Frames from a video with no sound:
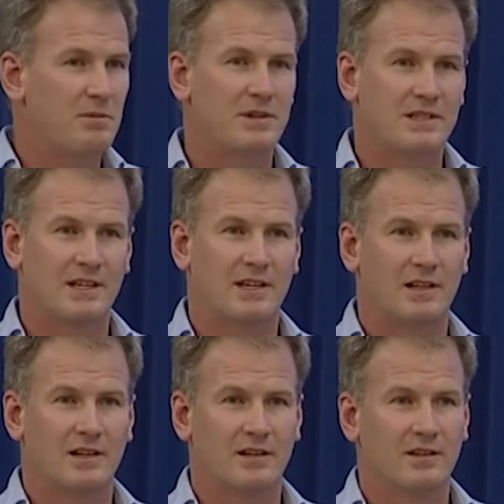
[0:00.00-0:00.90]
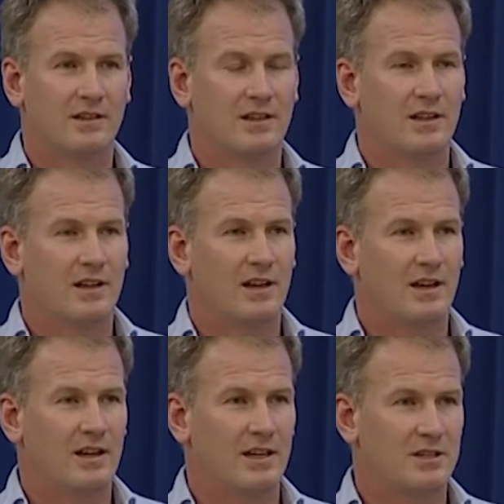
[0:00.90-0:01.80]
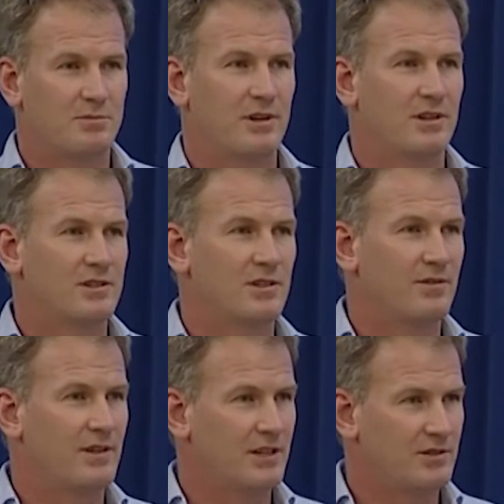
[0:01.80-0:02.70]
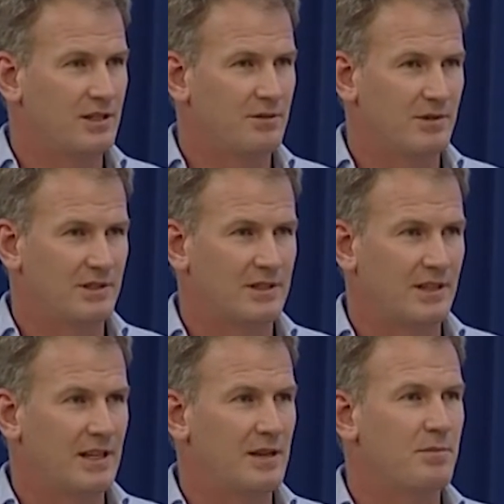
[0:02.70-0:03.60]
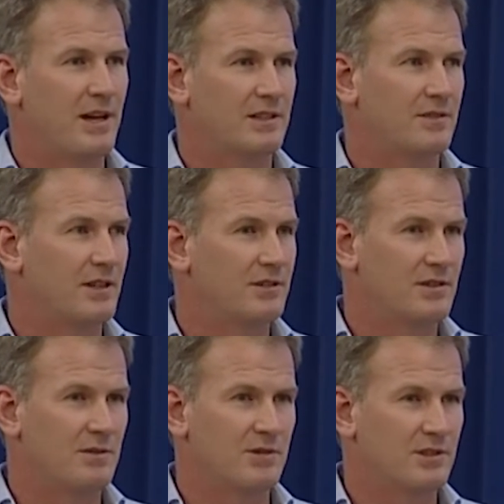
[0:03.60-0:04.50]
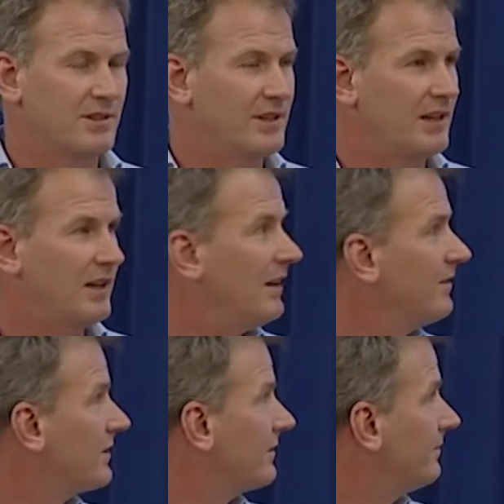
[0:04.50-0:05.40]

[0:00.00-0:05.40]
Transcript: particular uh, experience of their treatment and the impact of their treatment on their lives.